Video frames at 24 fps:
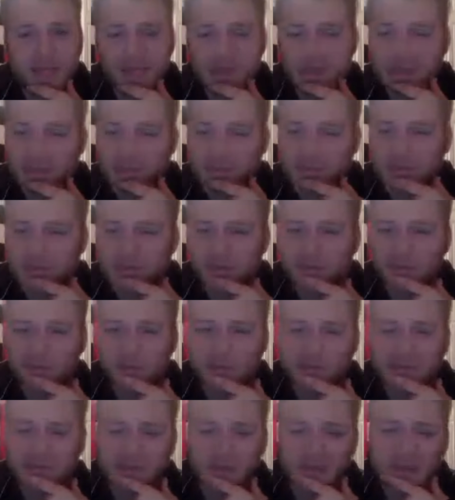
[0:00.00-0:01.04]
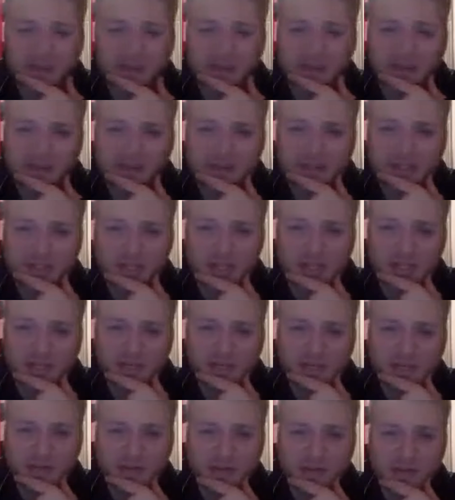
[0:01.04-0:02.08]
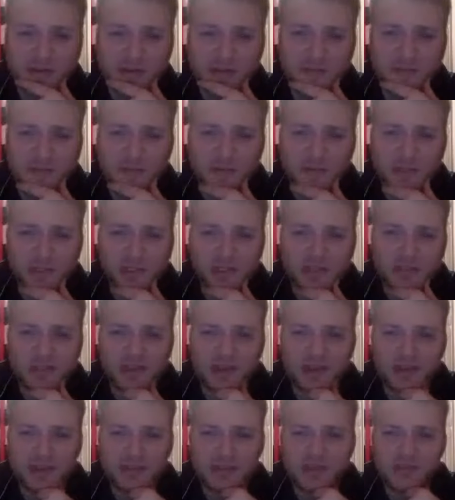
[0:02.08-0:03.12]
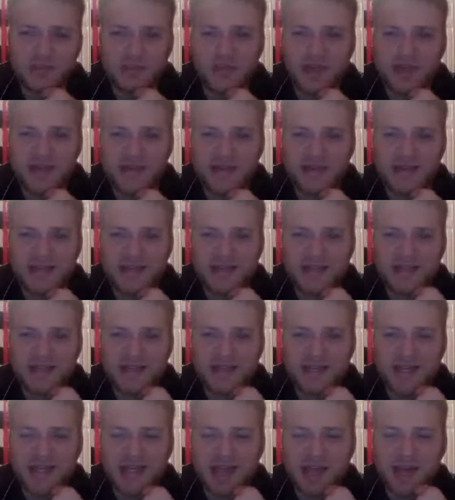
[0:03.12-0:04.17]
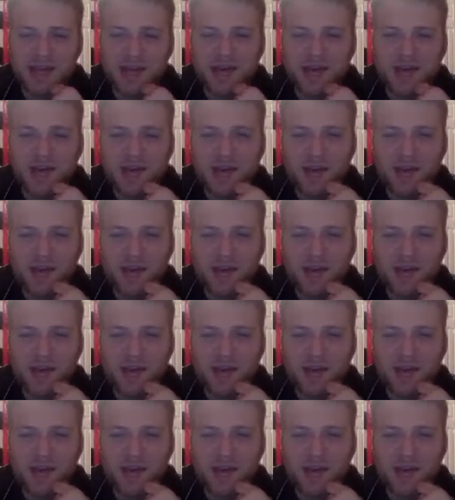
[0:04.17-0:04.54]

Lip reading: It was several years and a change of scenery before she decided to try dating again.